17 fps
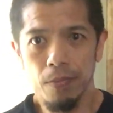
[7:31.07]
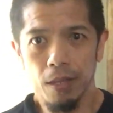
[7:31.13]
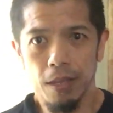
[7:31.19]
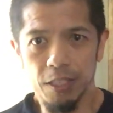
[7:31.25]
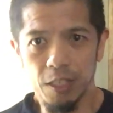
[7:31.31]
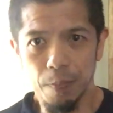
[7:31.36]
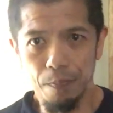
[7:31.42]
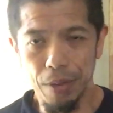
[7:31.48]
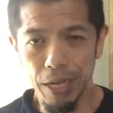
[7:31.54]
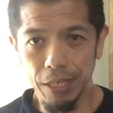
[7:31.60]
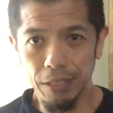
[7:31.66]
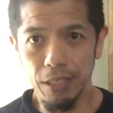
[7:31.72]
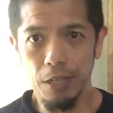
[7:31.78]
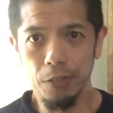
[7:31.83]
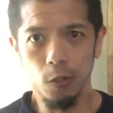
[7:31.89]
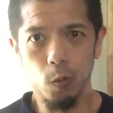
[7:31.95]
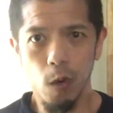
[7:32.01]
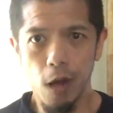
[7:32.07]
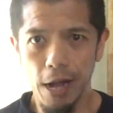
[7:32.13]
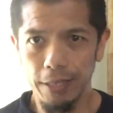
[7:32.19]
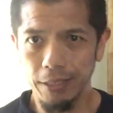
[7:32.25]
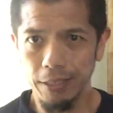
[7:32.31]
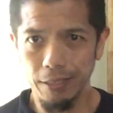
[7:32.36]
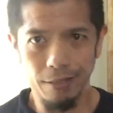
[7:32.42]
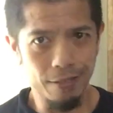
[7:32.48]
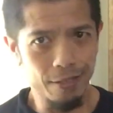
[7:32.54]
It's a big deal to
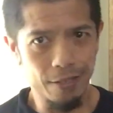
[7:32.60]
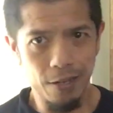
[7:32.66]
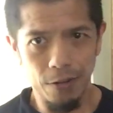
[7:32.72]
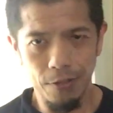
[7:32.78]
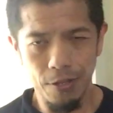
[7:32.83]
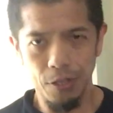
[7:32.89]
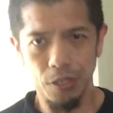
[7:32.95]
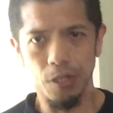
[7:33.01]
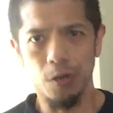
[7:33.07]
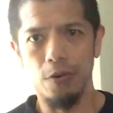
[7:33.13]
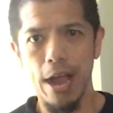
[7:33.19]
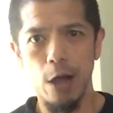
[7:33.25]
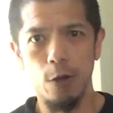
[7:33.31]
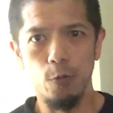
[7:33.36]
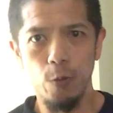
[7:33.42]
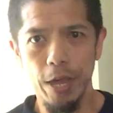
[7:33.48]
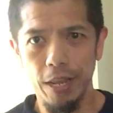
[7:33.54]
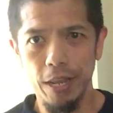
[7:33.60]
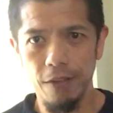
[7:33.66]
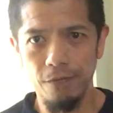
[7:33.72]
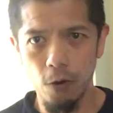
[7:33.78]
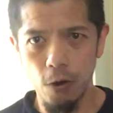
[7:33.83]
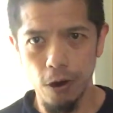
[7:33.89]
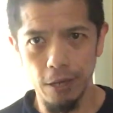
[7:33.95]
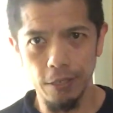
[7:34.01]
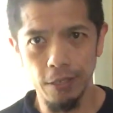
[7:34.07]
watch, and you know there's a crown waiting
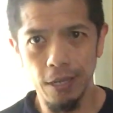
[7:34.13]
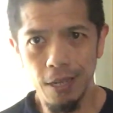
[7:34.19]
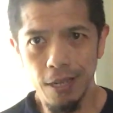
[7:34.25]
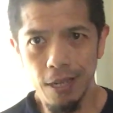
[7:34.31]
for us.